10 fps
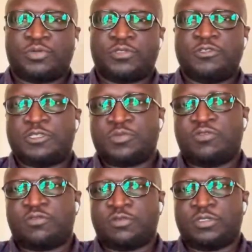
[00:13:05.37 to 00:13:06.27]
to produce
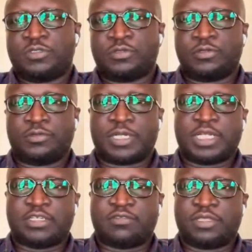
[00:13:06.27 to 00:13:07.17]
more food to
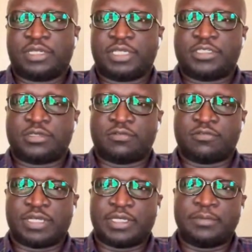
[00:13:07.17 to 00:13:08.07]
cater for the needs of
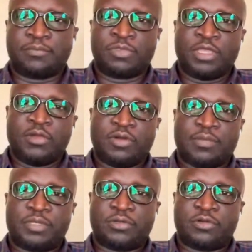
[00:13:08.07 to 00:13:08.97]

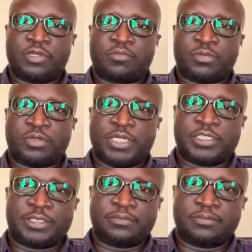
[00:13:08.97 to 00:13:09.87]
rapid growing
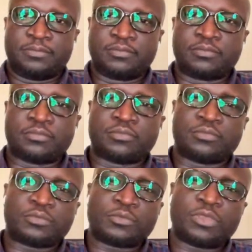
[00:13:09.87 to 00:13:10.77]
population.
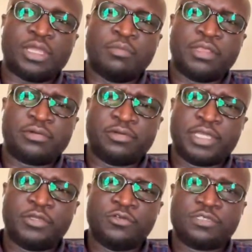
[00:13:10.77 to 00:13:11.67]
But through
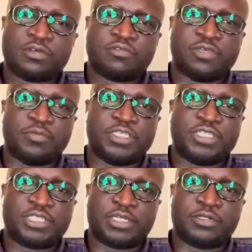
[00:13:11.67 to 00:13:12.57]
the use of
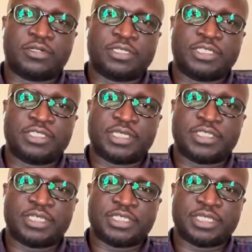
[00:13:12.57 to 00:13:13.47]
emerging technologies
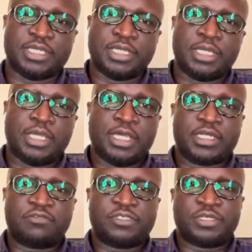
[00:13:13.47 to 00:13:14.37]
such as
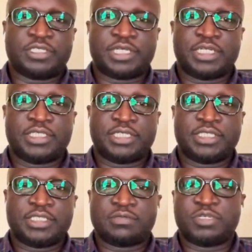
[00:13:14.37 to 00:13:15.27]
artificial
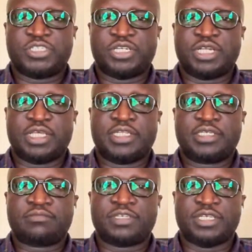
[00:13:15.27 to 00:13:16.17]
intelligence, machine
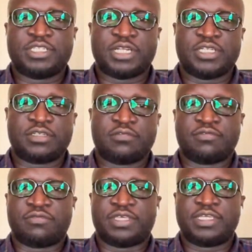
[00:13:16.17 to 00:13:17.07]
learning, Internet of
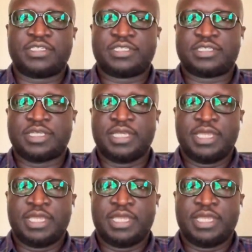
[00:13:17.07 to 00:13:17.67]
Things,